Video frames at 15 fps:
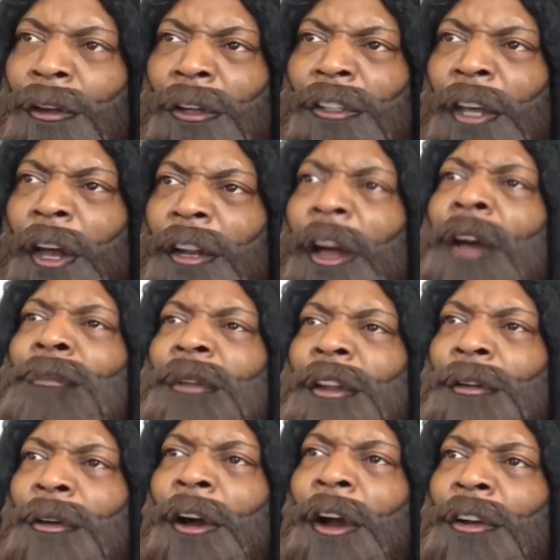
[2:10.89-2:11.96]
You know, say, I got me,
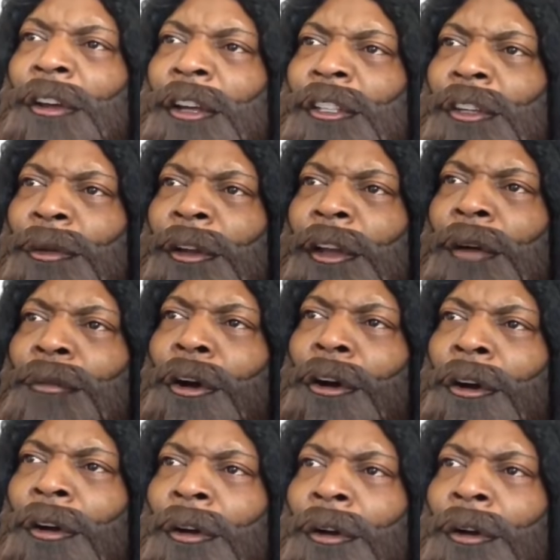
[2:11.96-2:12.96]
they want to reason with you, boy.